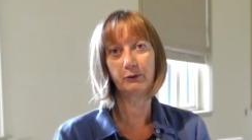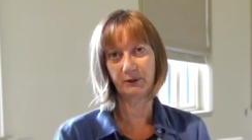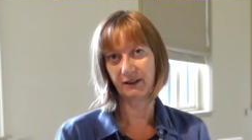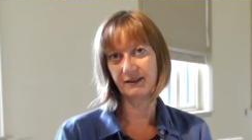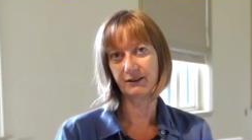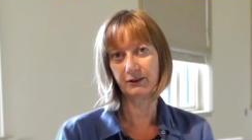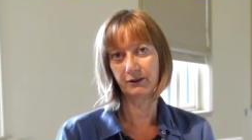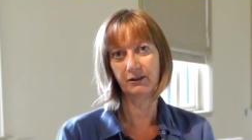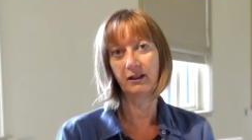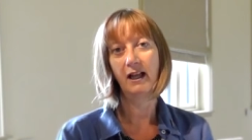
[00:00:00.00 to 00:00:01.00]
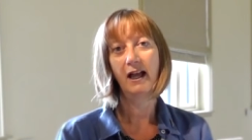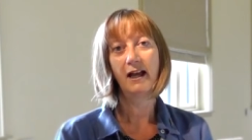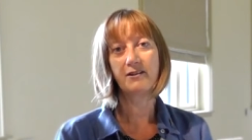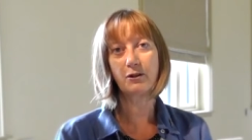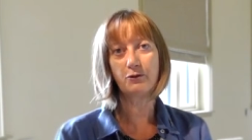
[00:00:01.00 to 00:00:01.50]
political
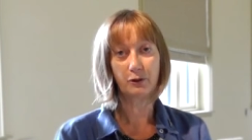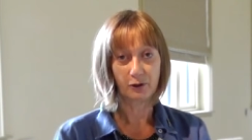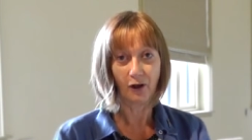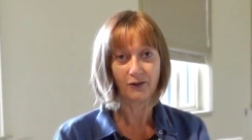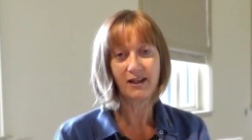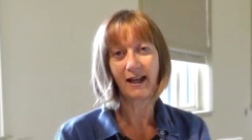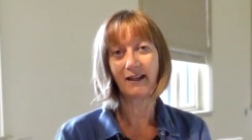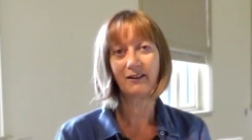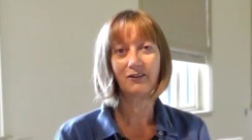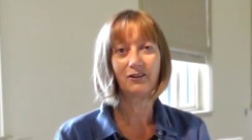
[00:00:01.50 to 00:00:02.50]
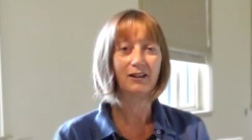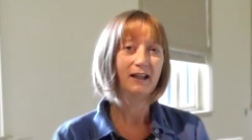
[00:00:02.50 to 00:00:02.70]
and social context,